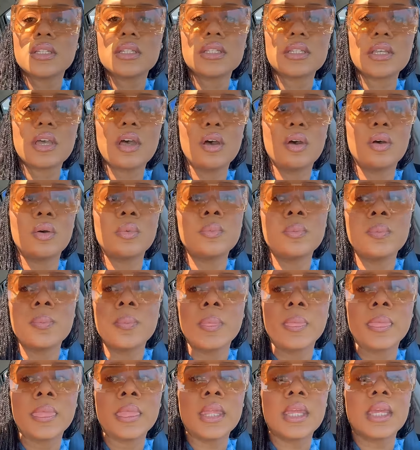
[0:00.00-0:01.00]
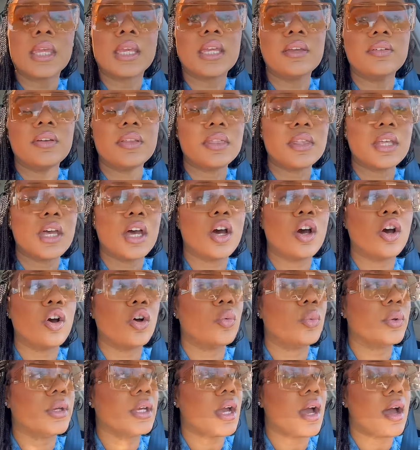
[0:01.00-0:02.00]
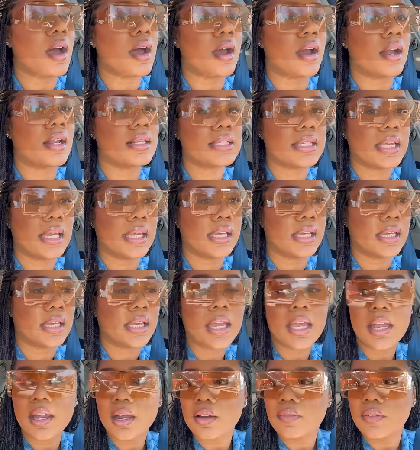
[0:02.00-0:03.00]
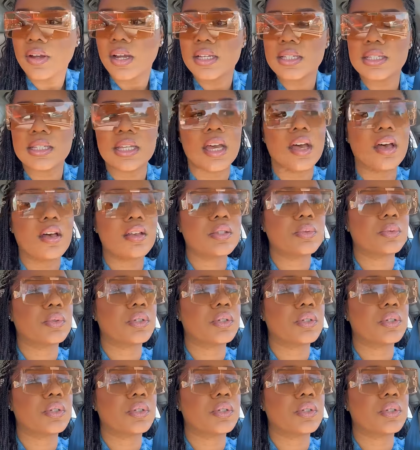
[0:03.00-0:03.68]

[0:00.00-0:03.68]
So, even though we are taking care of ourselves,